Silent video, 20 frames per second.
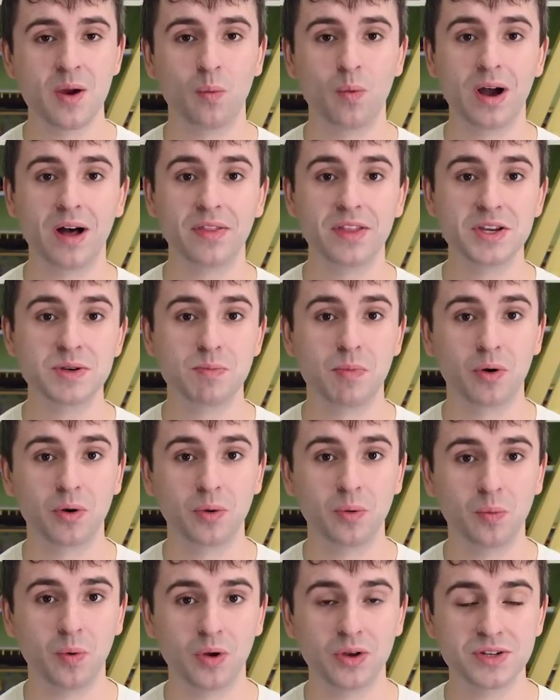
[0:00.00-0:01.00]
while this
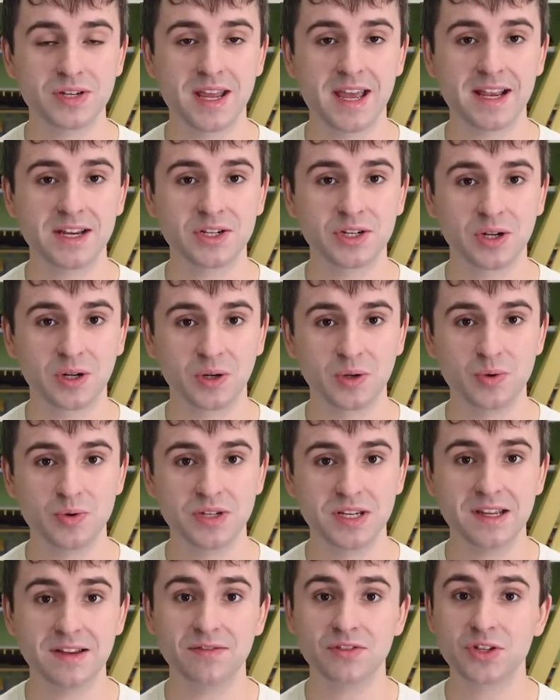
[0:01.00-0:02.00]
model was
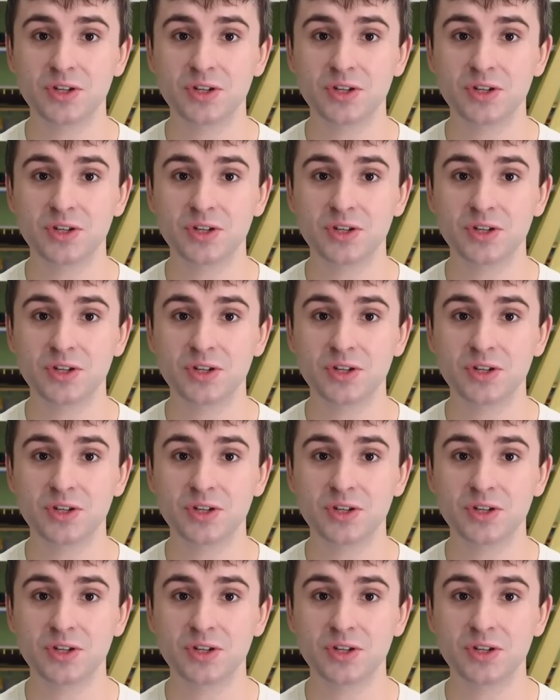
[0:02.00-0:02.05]
exclusive.